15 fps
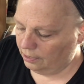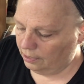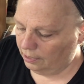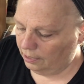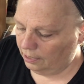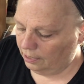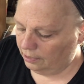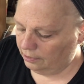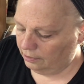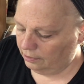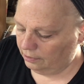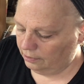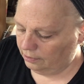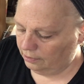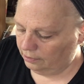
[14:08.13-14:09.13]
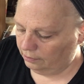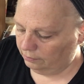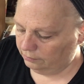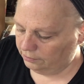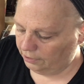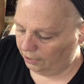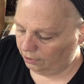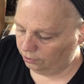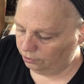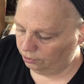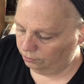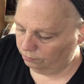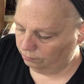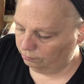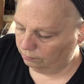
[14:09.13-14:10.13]
and it'll tell
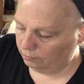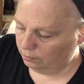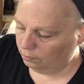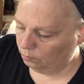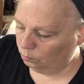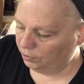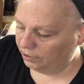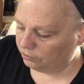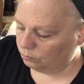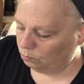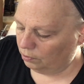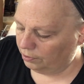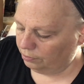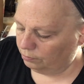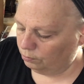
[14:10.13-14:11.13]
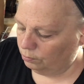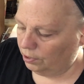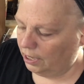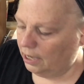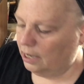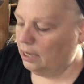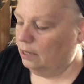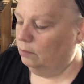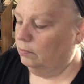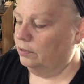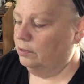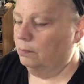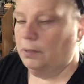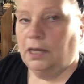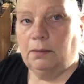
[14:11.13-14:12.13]
you weeks 1 through 8, what
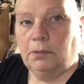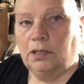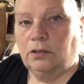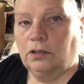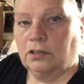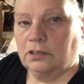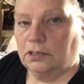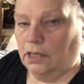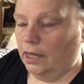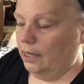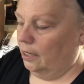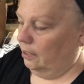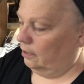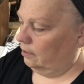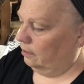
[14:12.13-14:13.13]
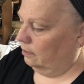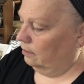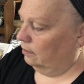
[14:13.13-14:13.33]
the baby looks like,